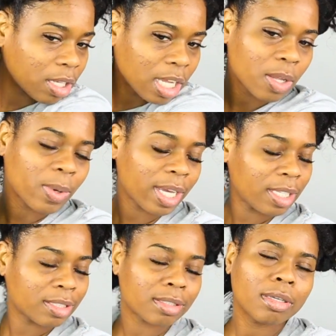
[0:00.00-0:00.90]

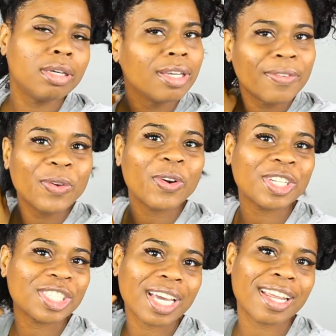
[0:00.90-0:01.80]
Anyways, if you want
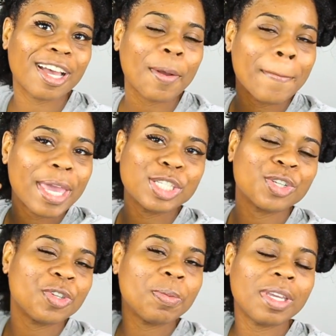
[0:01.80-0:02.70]
a shout out, make
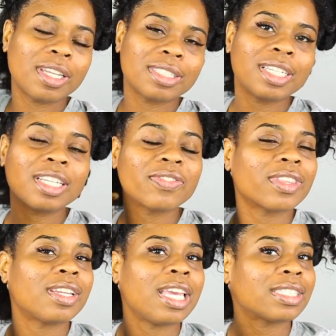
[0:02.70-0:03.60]
sure you be in attendance for
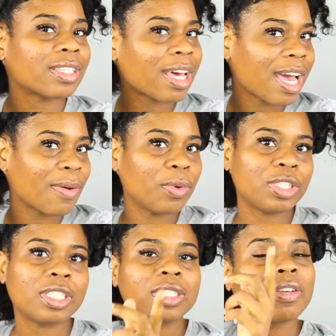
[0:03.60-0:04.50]
the next live,
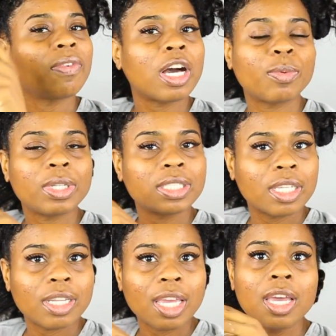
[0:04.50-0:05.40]
which is the following
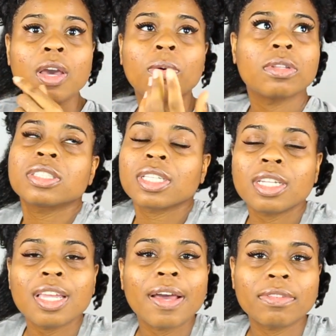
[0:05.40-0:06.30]
Sunday. Well, the
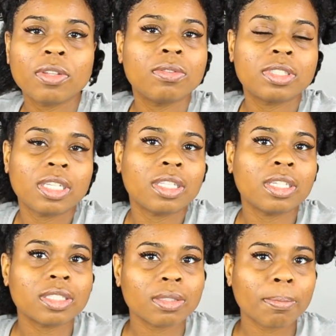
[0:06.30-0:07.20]
Sunday after you see
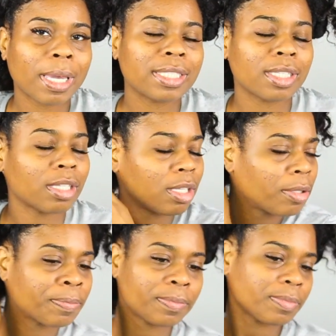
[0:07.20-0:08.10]
this, basically.
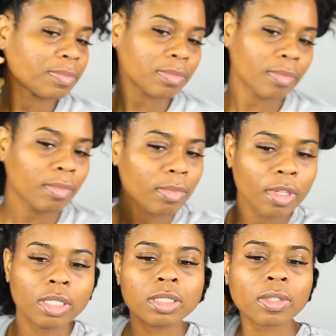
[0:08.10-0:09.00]

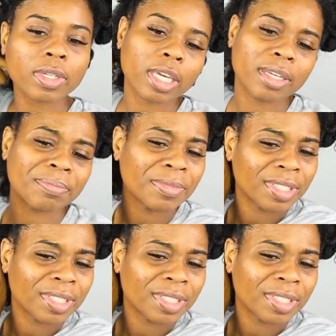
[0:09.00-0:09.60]
So yeah.